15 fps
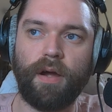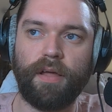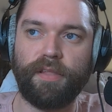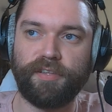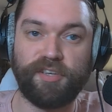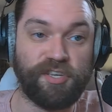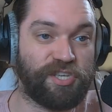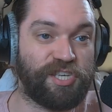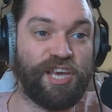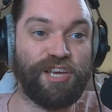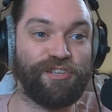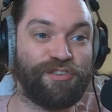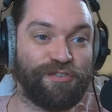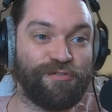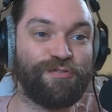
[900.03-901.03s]
like to see
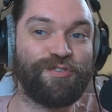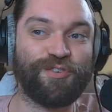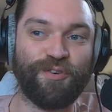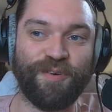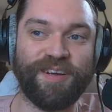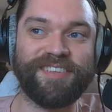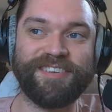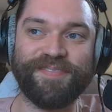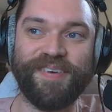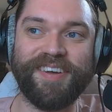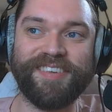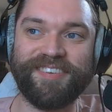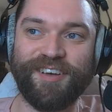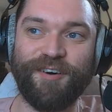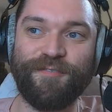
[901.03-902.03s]
two screens of
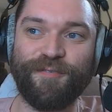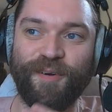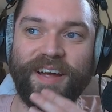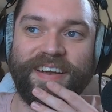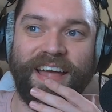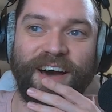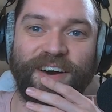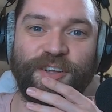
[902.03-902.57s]
myself right now.